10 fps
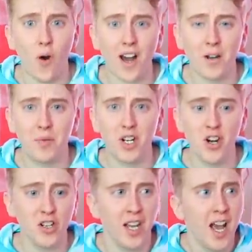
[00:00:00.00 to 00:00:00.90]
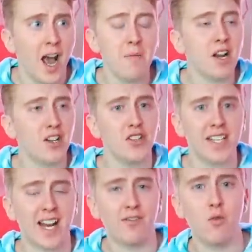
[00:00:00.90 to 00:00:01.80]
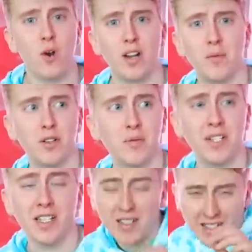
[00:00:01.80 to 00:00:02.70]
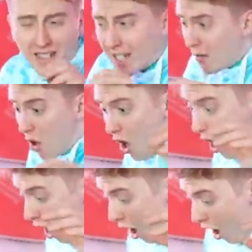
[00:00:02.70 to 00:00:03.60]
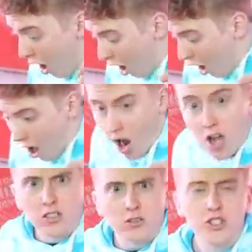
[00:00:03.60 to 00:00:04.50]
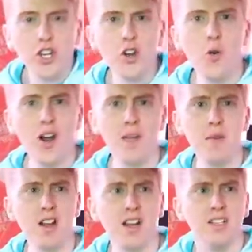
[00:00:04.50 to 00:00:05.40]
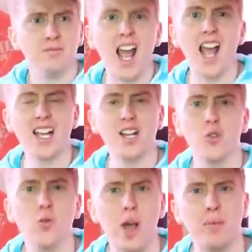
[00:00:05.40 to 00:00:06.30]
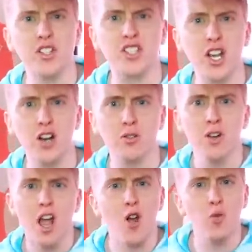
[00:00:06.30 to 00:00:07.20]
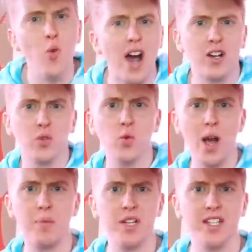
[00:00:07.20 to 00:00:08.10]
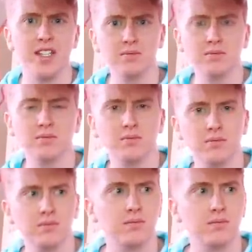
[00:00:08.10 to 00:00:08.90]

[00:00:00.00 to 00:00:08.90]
water balloon? Amira, you can't have a water balloon here. It's a gift. You know what, Amira? I got a weapon too. A water weapon. What?